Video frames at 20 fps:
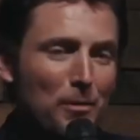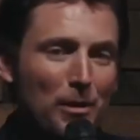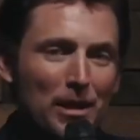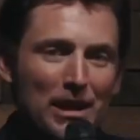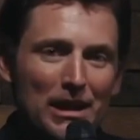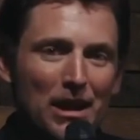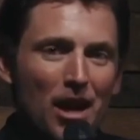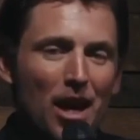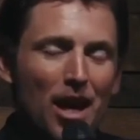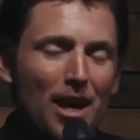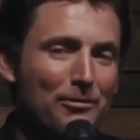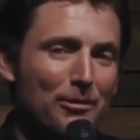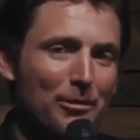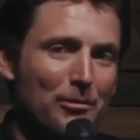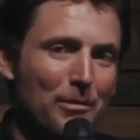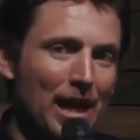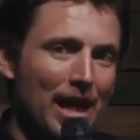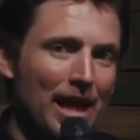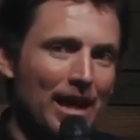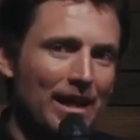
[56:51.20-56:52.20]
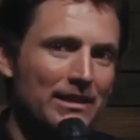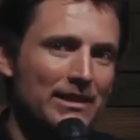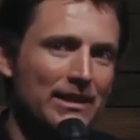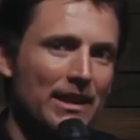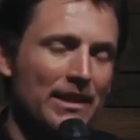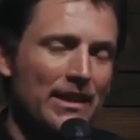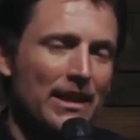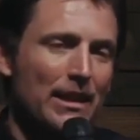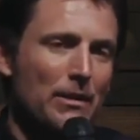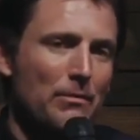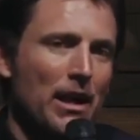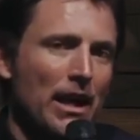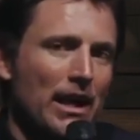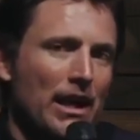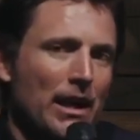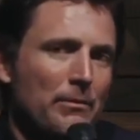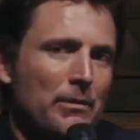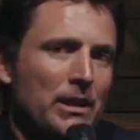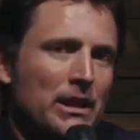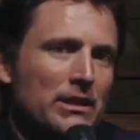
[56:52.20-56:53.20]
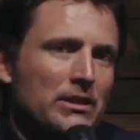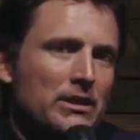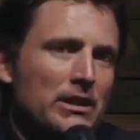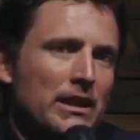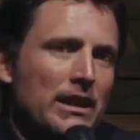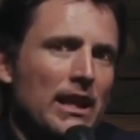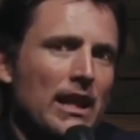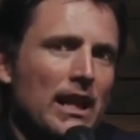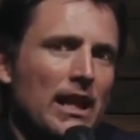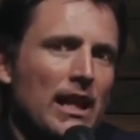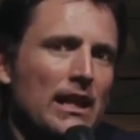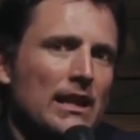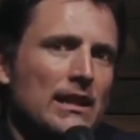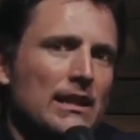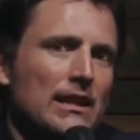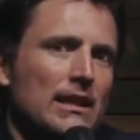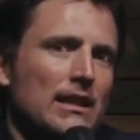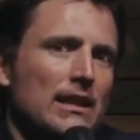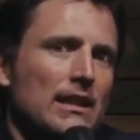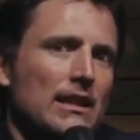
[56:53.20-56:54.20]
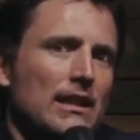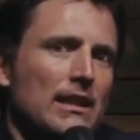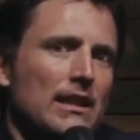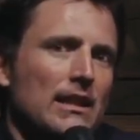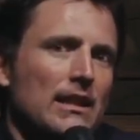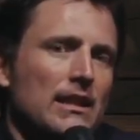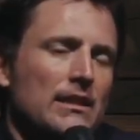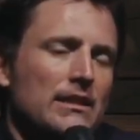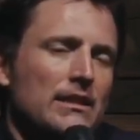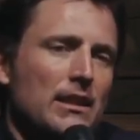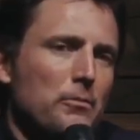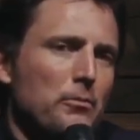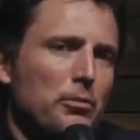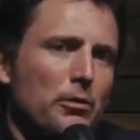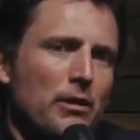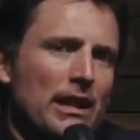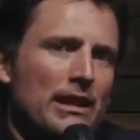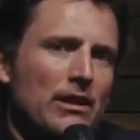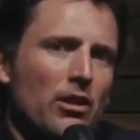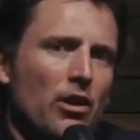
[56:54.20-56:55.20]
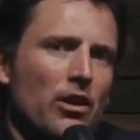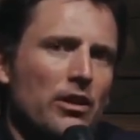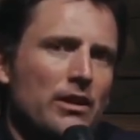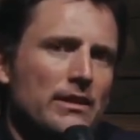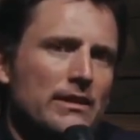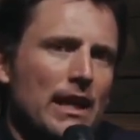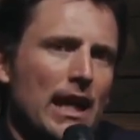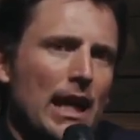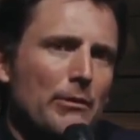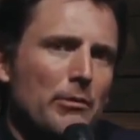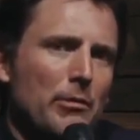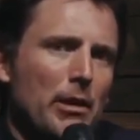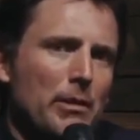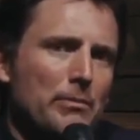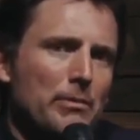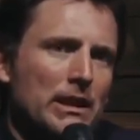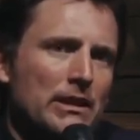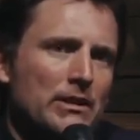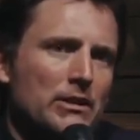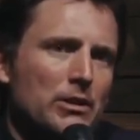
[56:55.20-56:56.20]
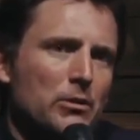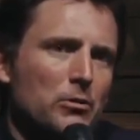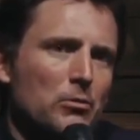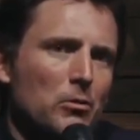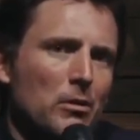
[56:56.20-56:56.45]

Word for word: pretty awful, man. As you think about it, I mean, she, uh, she complained all the time about being too